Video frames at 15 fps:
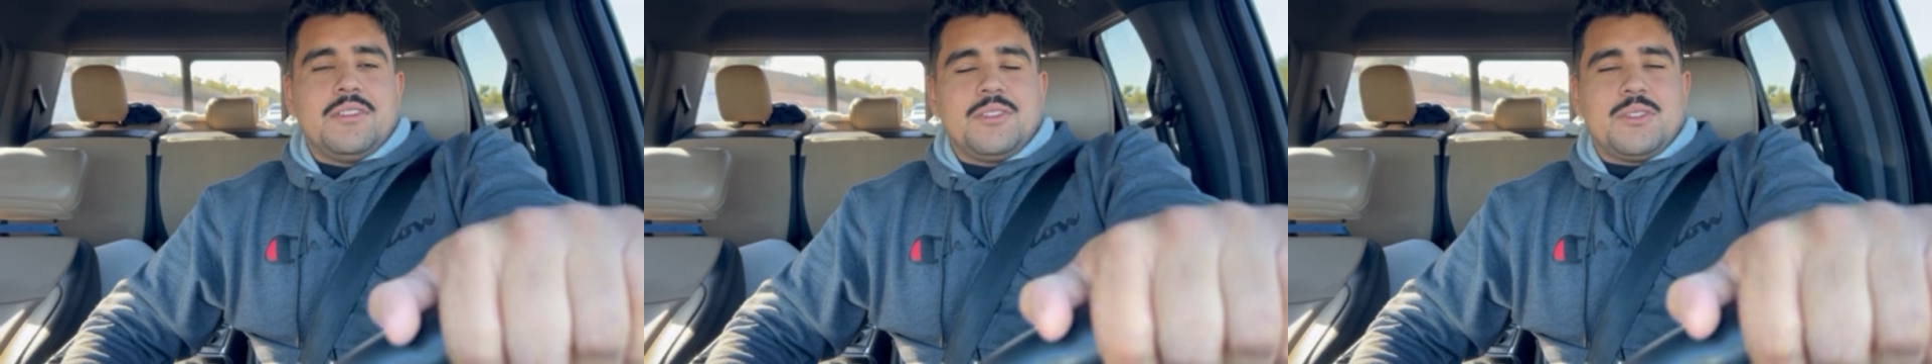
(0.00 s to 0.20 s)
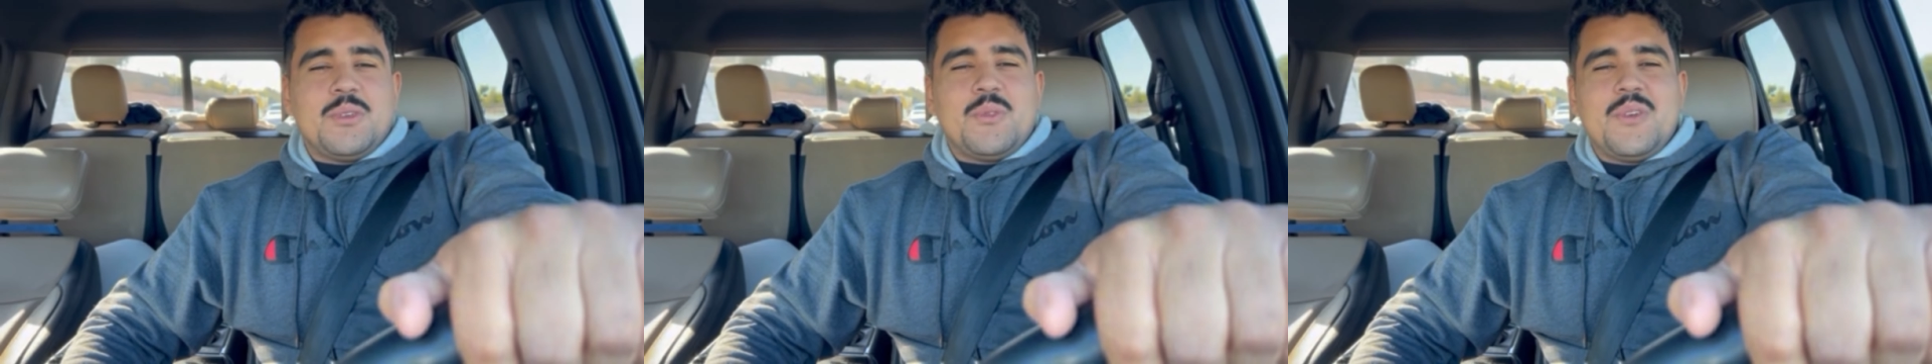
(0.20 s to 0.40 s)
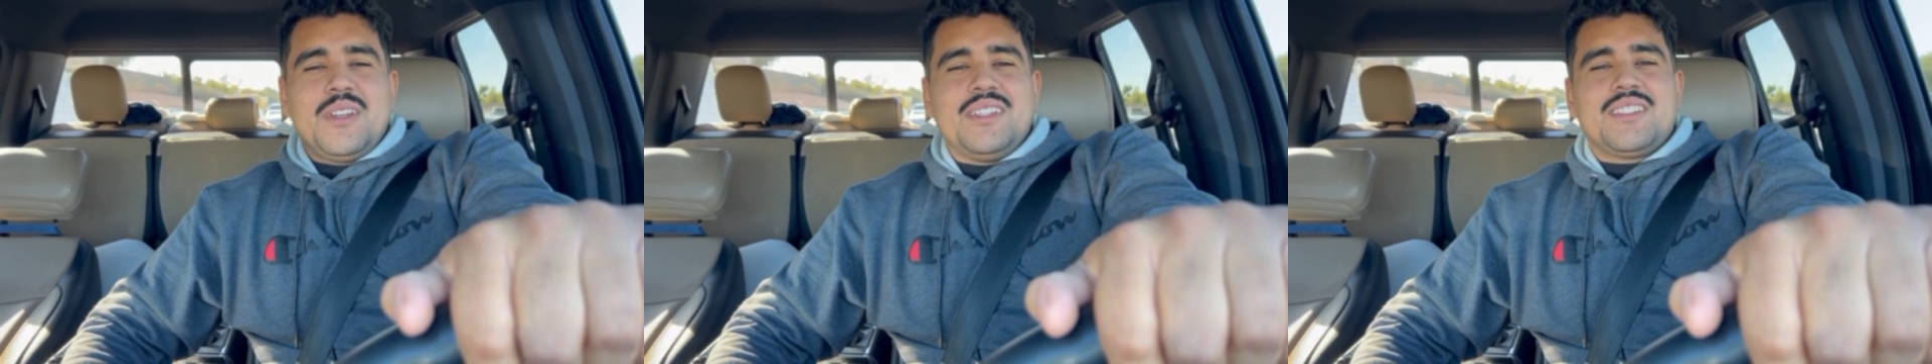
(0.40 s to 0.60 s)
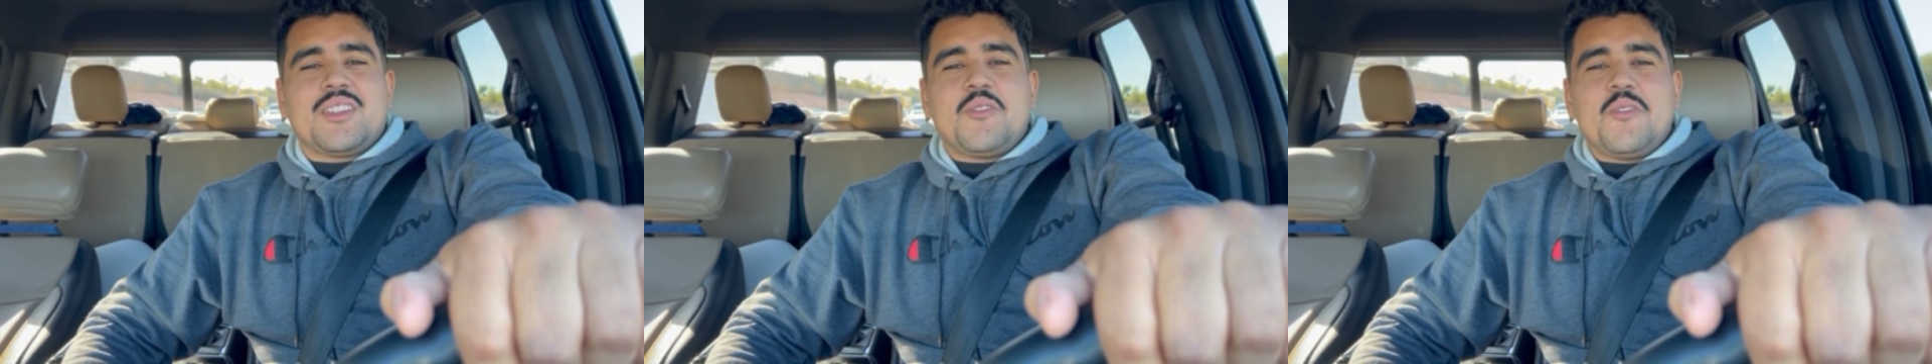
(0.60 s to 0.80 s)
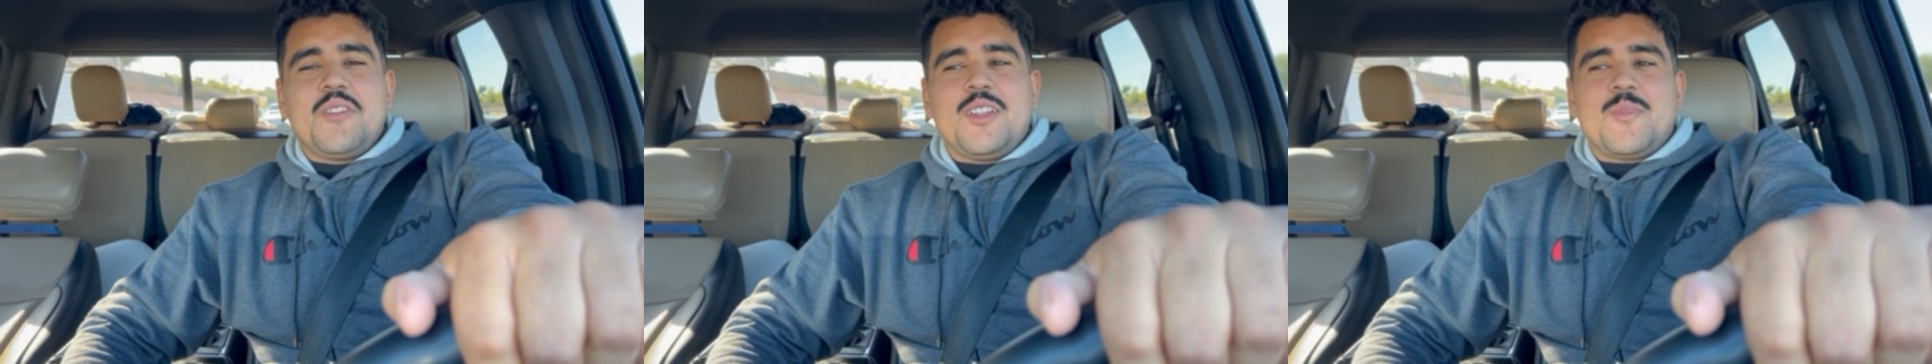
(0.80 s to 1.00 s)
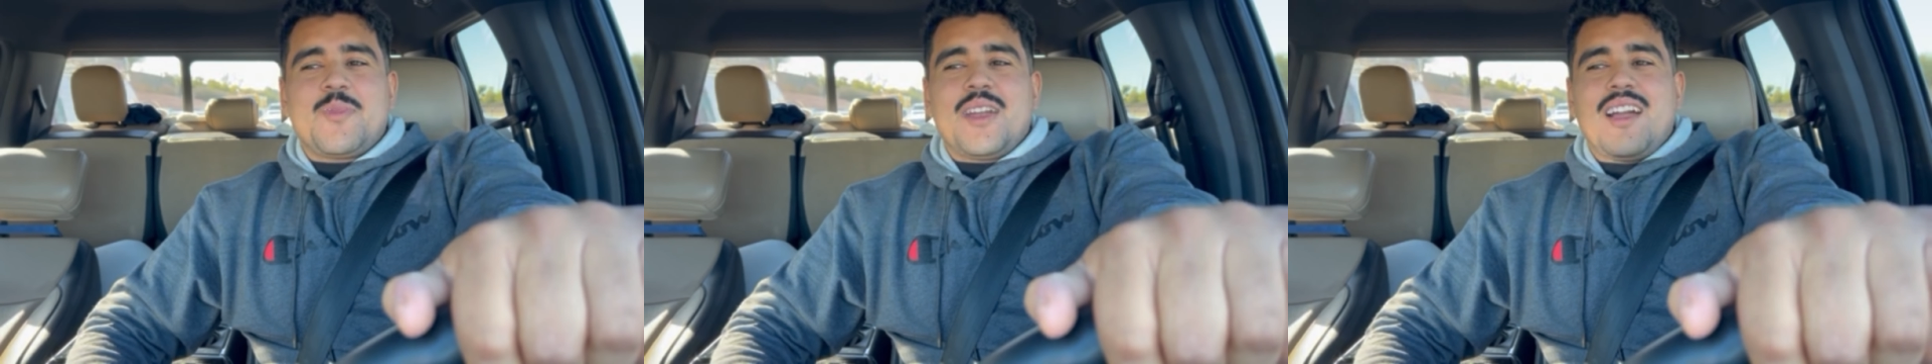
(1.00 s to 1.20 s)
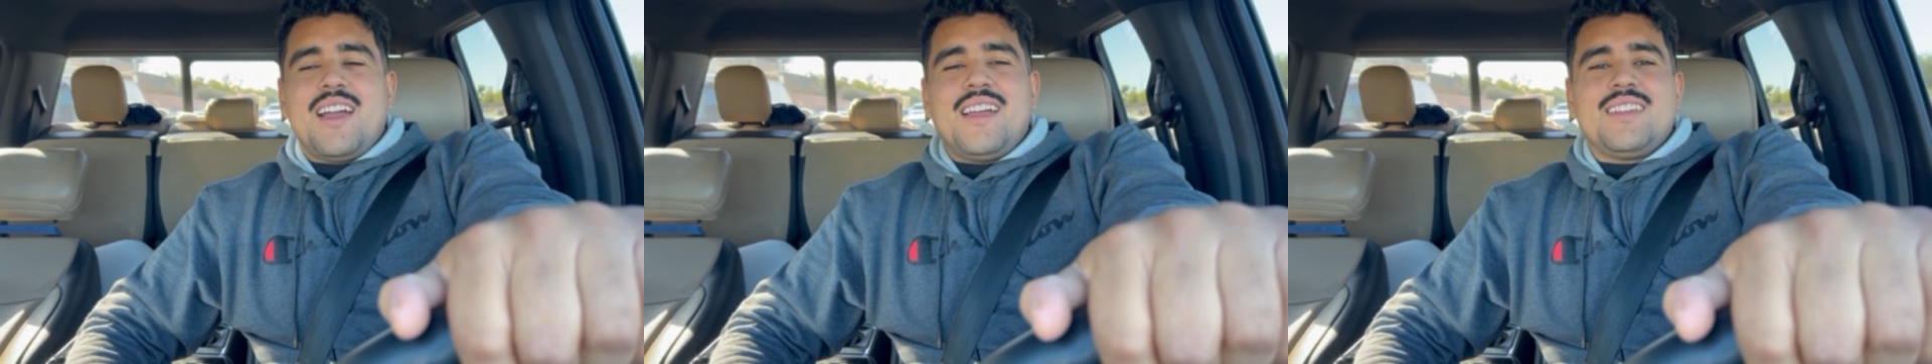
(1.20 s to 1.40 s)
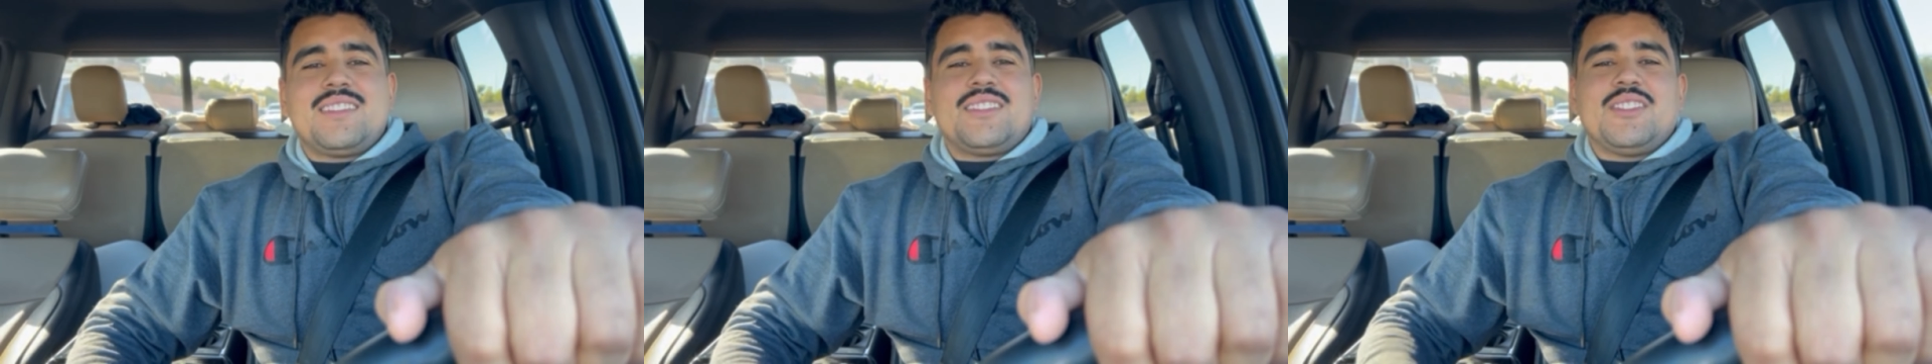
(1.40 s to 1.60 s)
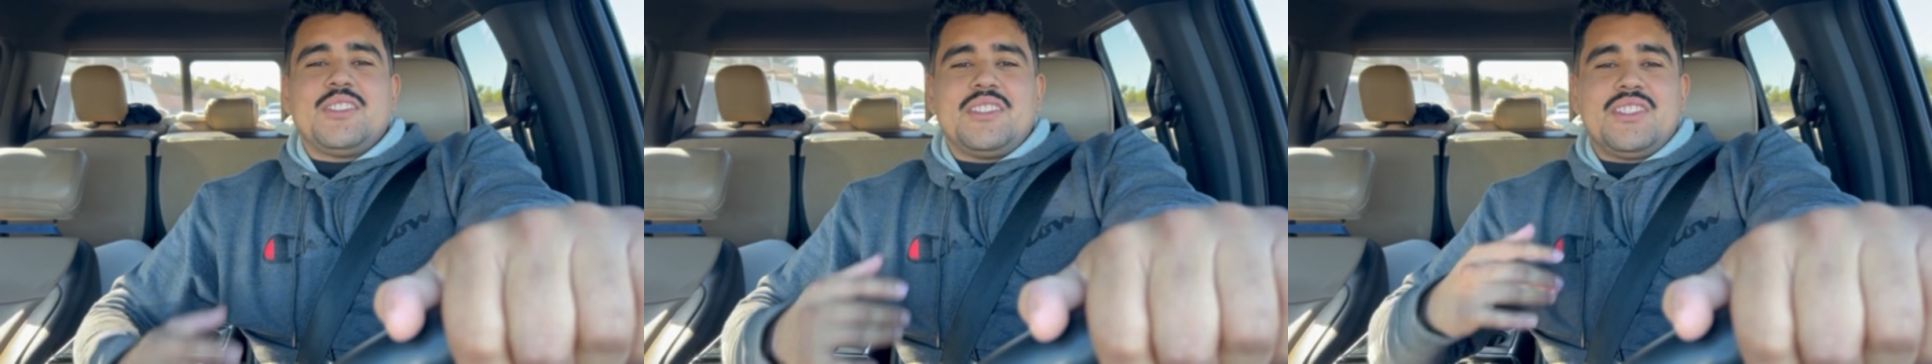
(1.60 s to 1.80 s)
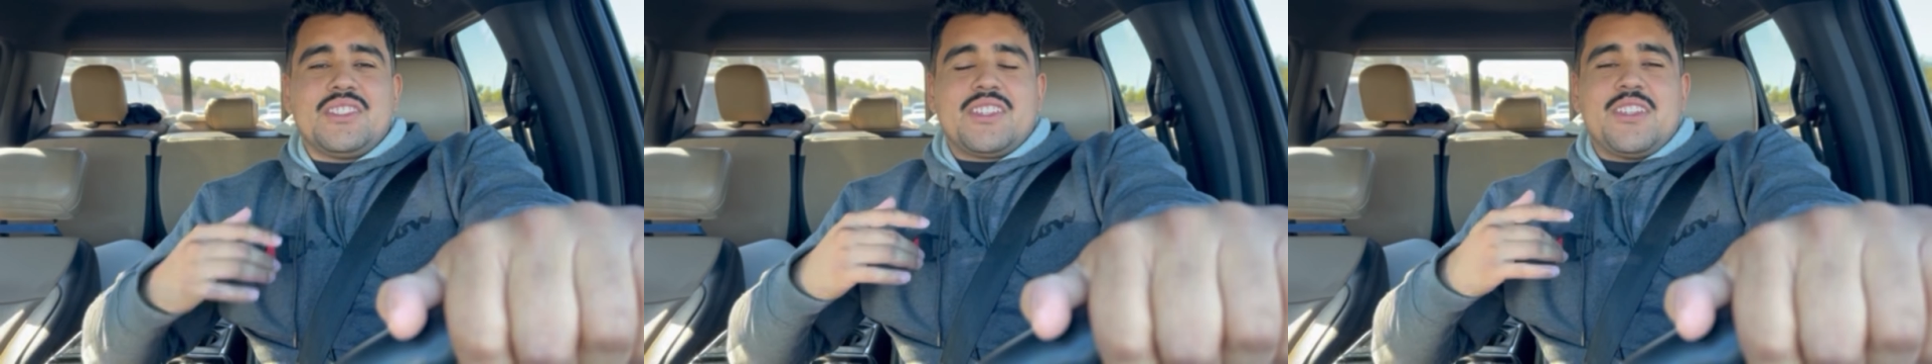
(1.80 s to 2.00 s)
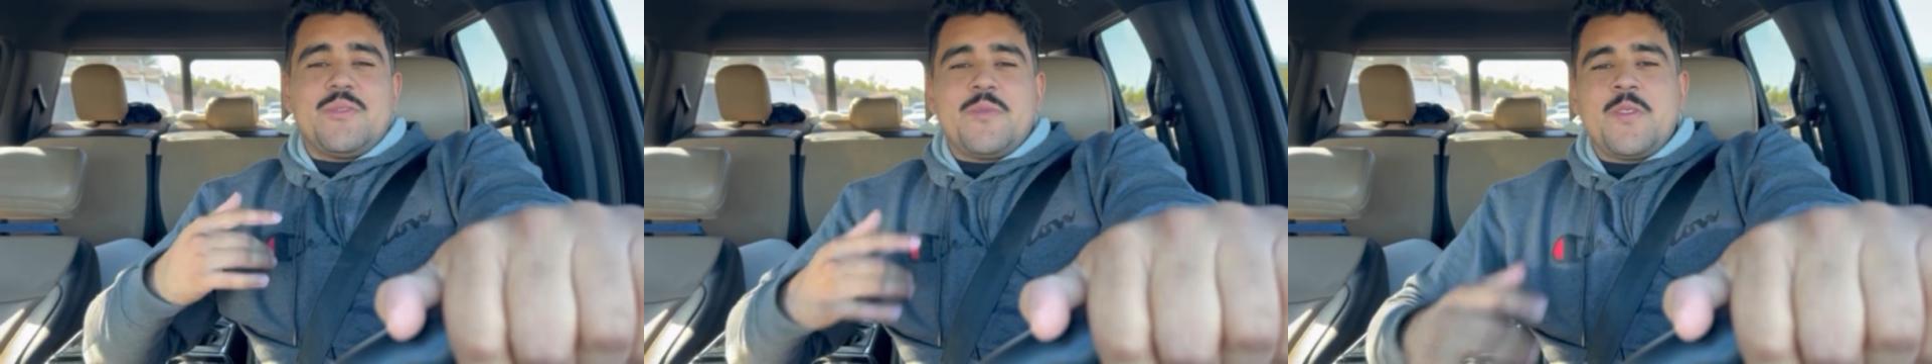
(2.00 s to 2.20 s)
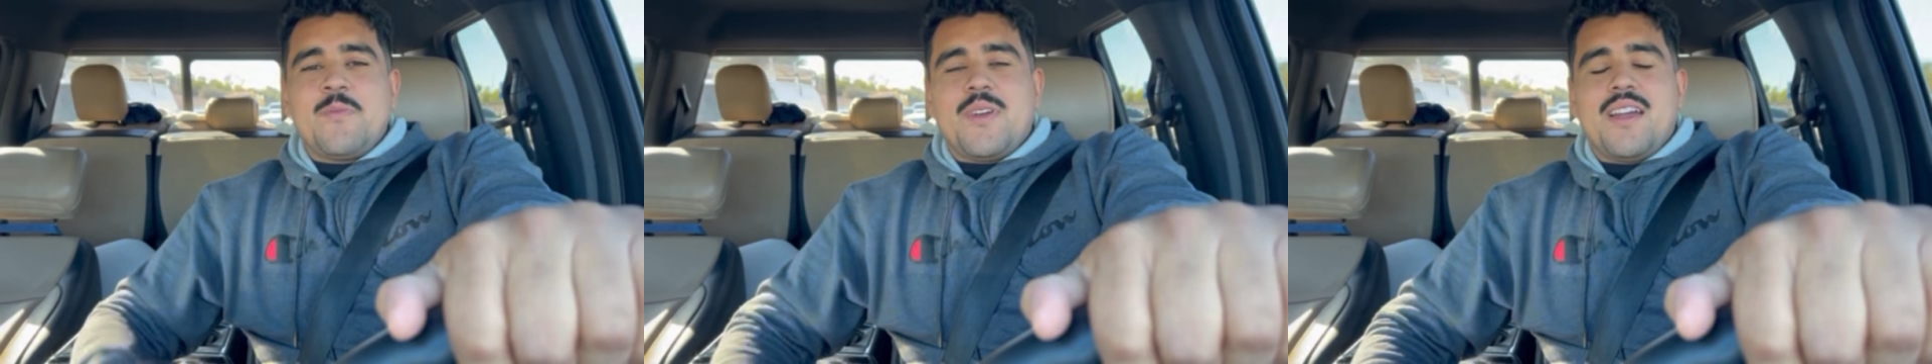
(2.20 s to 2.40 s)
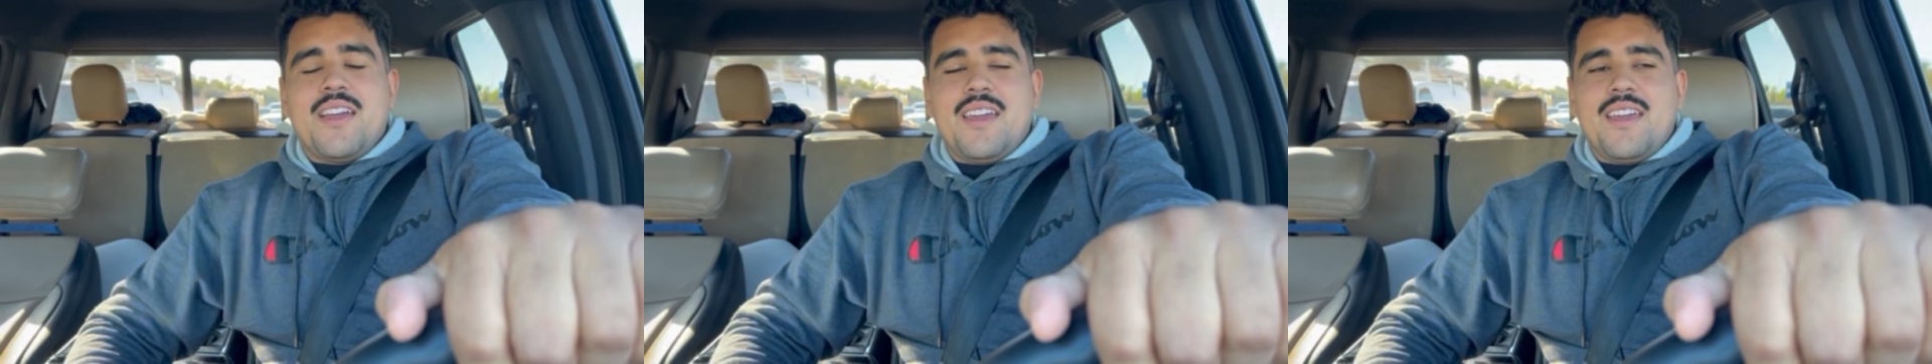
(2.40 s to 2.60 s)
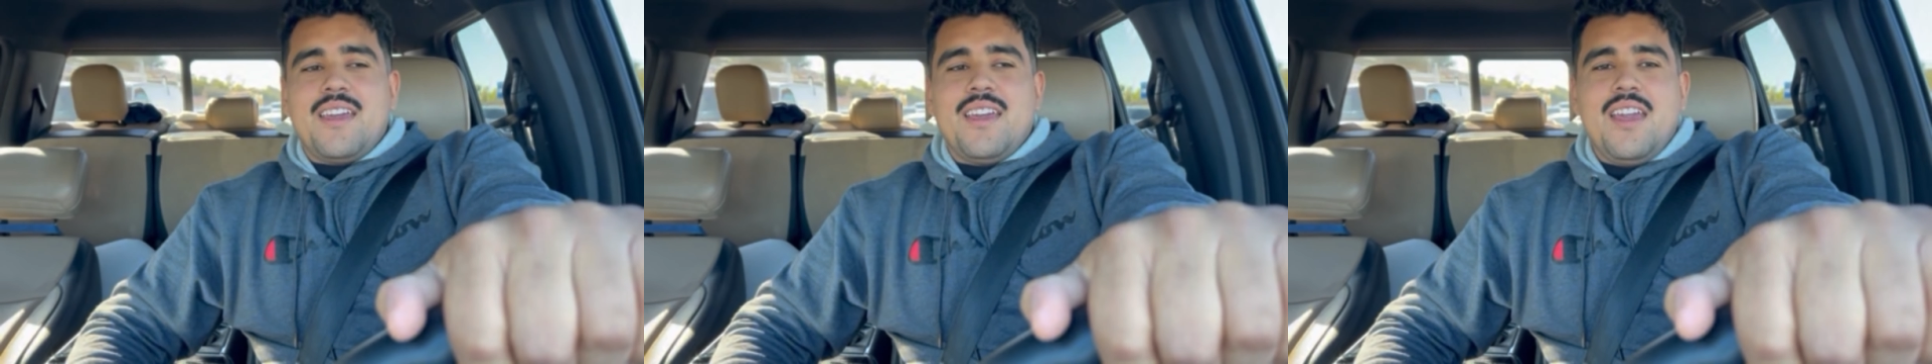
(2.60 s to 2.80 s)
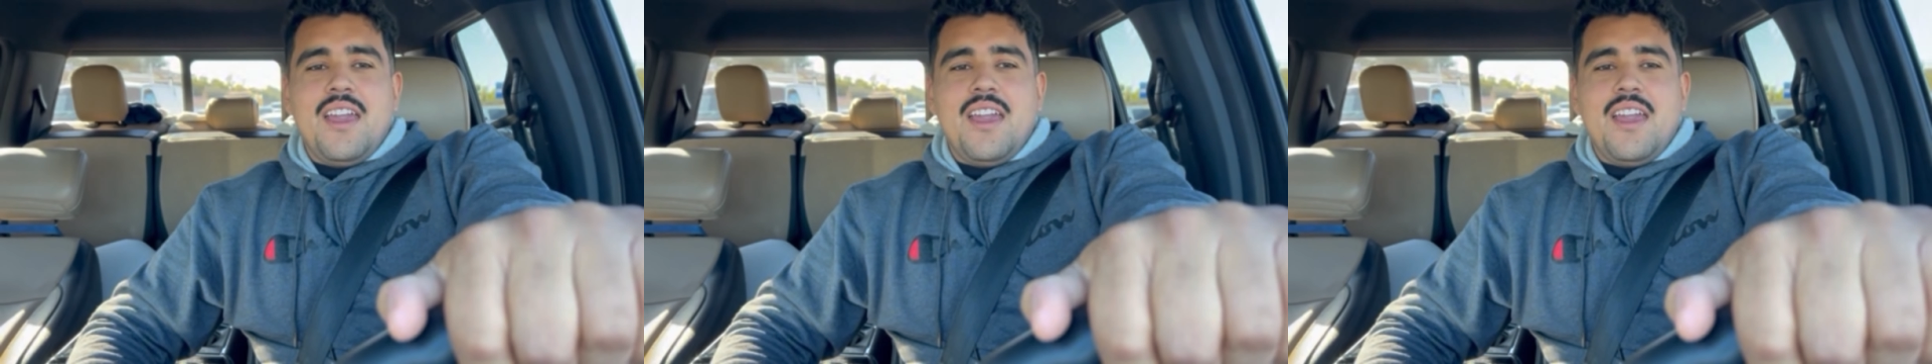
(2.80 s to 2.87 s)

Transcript: So what is going up, guys? So this is going to be my